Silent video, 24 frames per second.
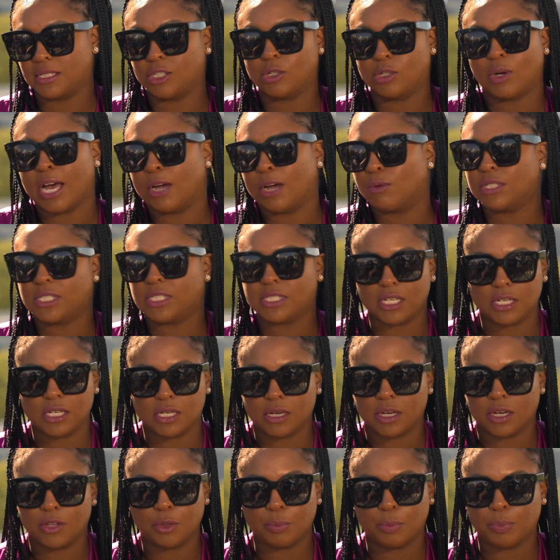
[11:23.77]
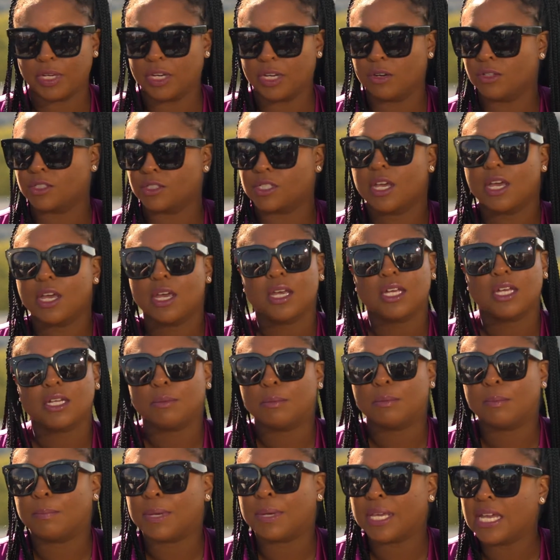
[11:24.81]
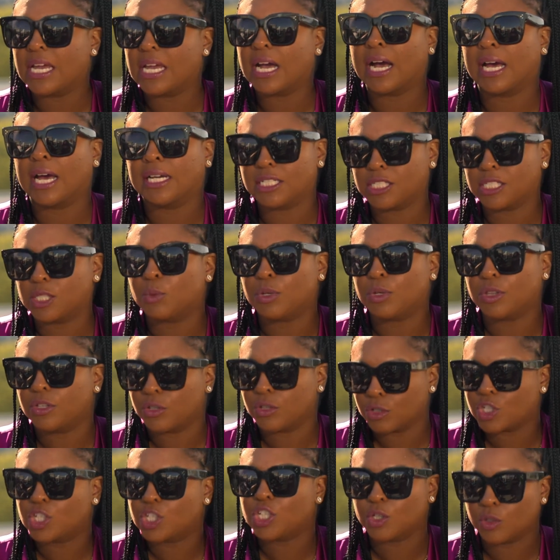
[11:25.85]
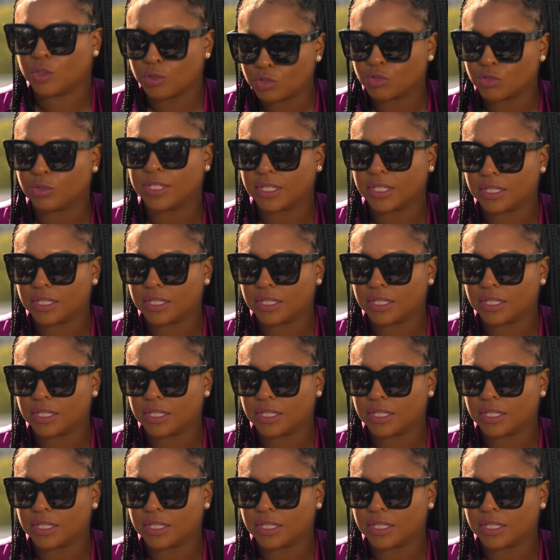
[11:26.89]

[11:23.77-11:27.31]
So I would say to other parents, be honest with your children.